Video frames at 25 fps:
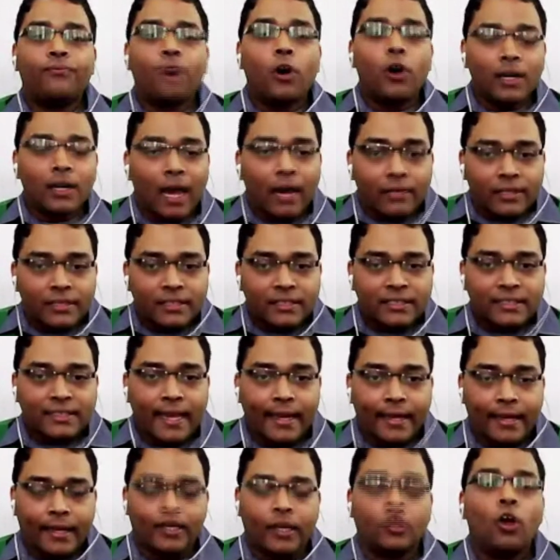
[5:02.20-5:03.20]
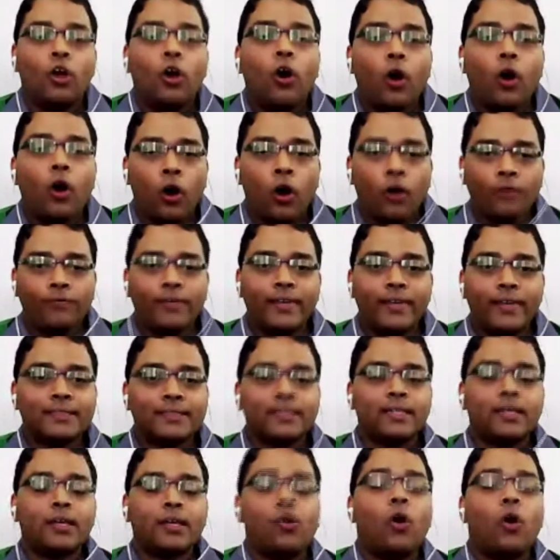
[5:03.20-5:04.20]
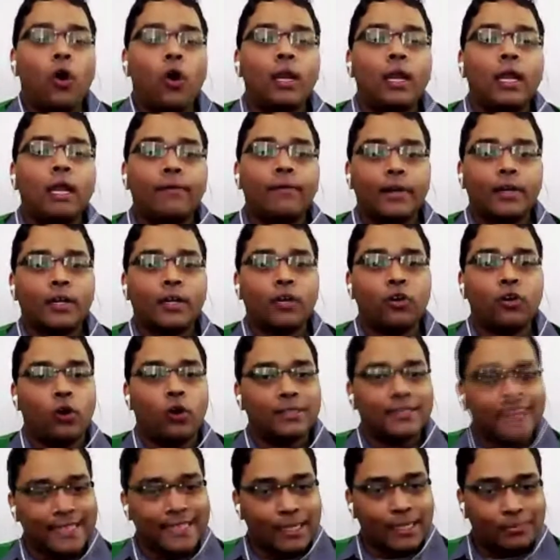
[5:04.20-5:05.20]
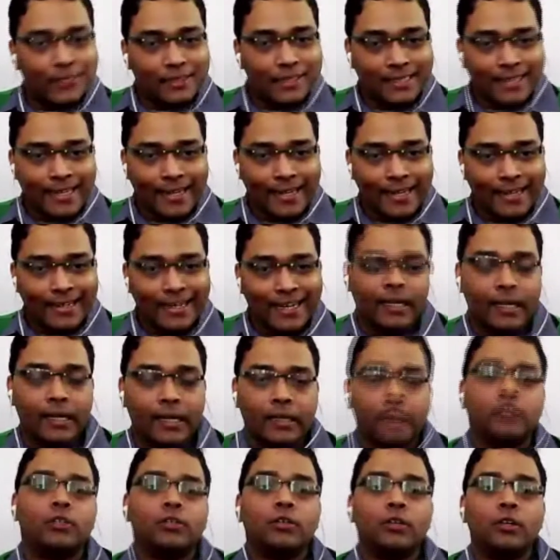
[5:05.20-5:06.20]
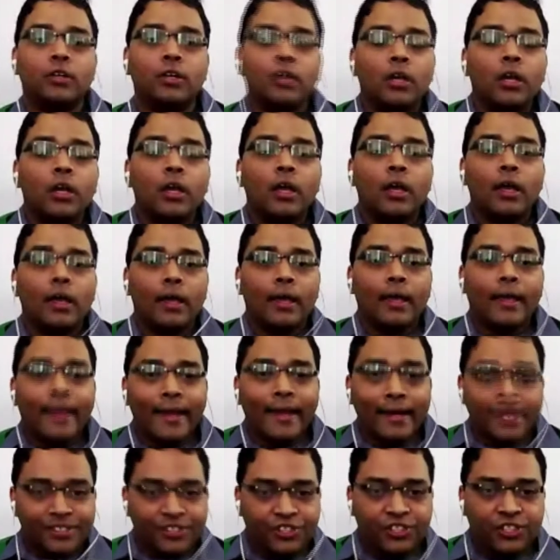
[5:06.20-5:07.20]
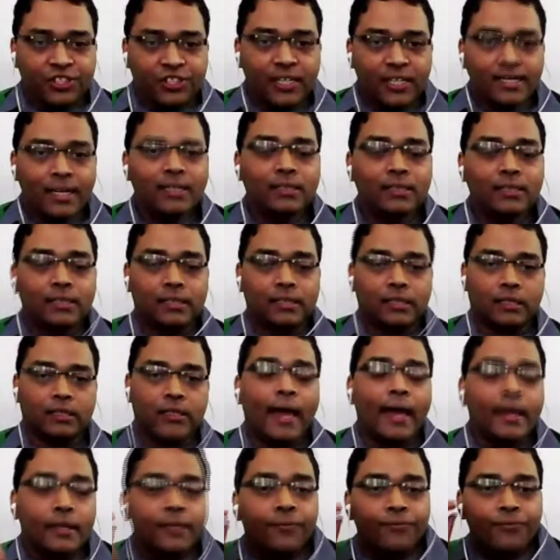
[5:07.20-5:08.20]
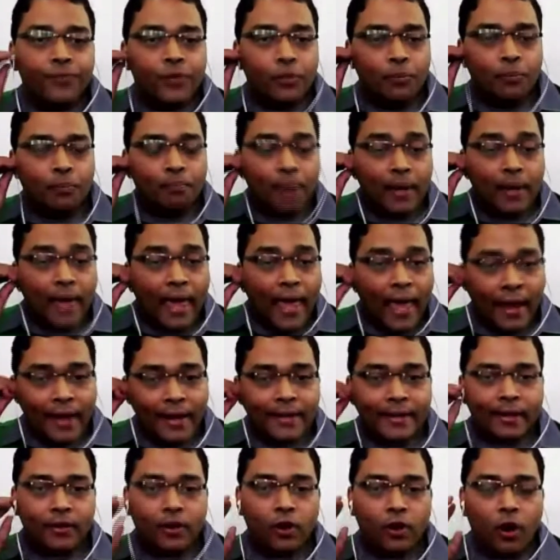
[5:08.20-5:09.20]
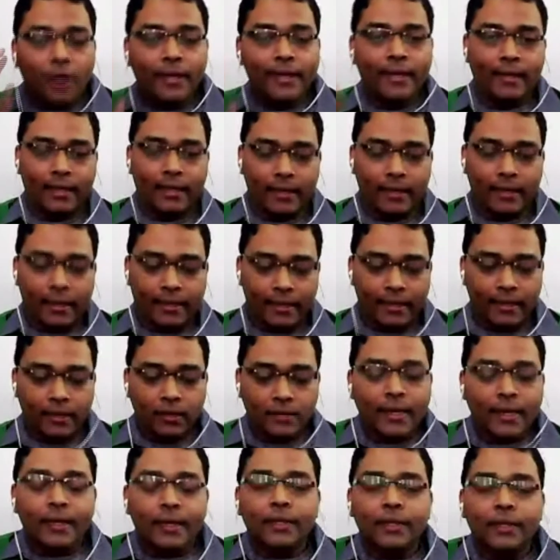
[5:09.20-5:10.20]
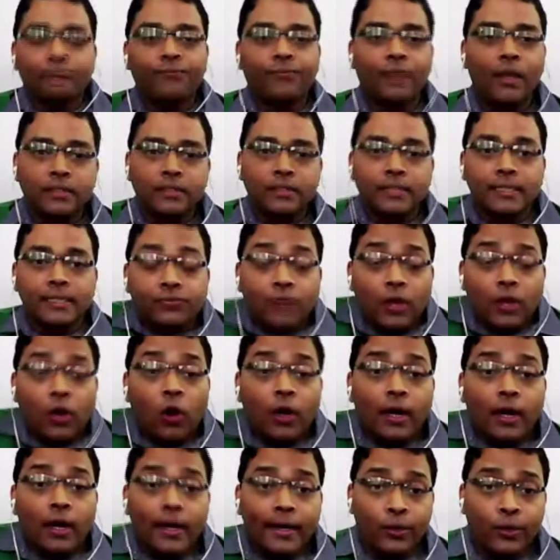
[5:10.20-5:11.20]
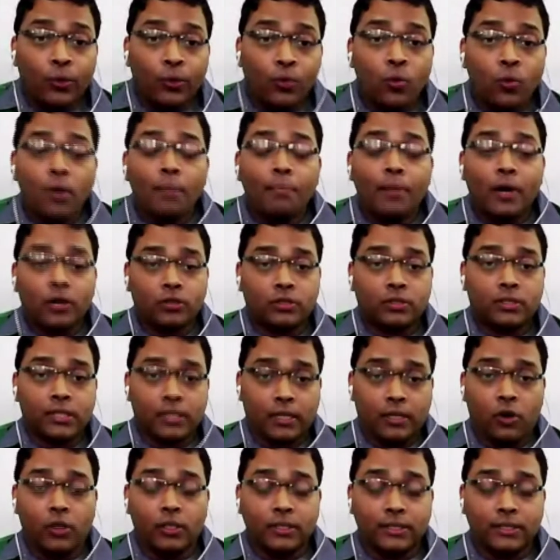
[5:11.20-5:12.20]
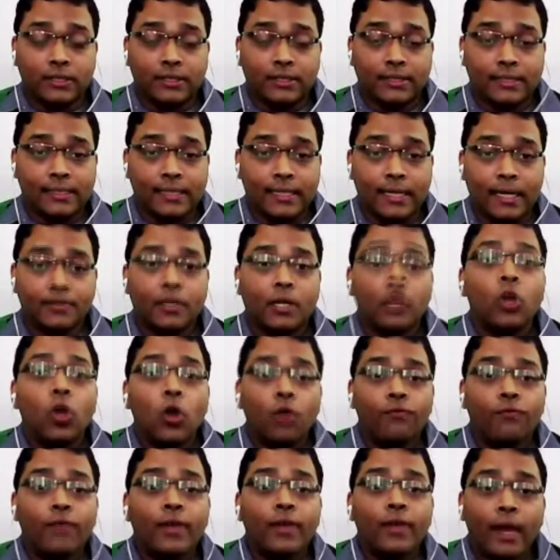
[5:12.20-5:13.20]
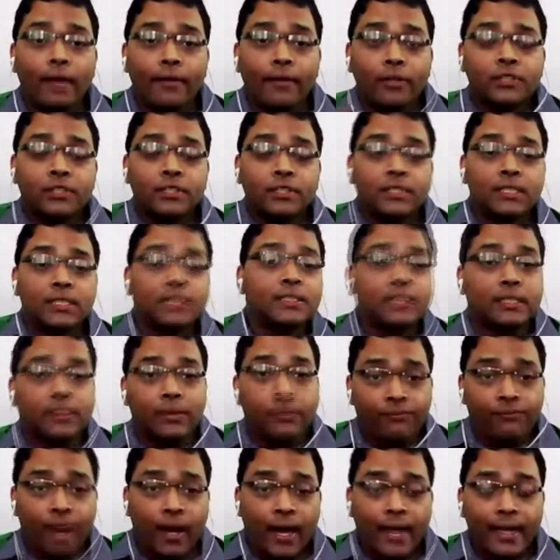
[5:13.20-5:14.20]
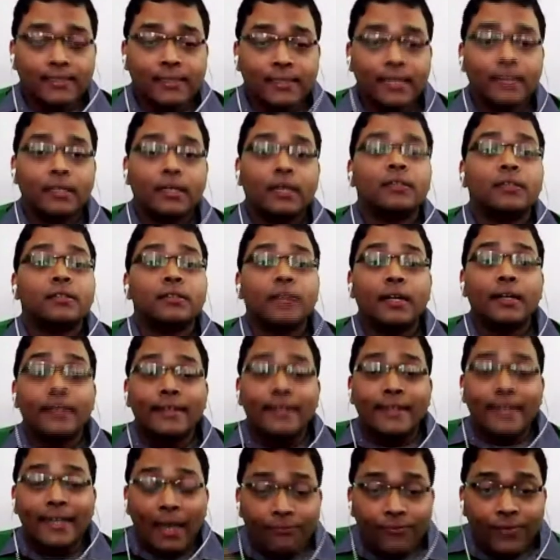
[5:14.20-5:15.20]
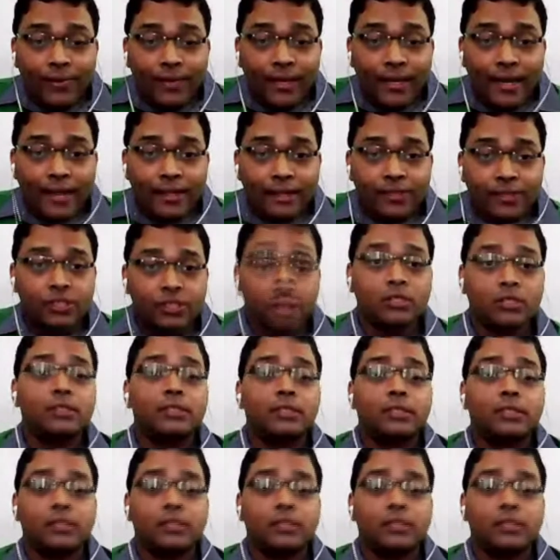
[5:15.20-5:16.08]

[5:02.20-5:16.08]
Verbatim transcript: our JEE, obviously all our concepts get clear. It's just that if you plan it accordingly, that if we, since we already know about the concept, we have to just revise it, the definitions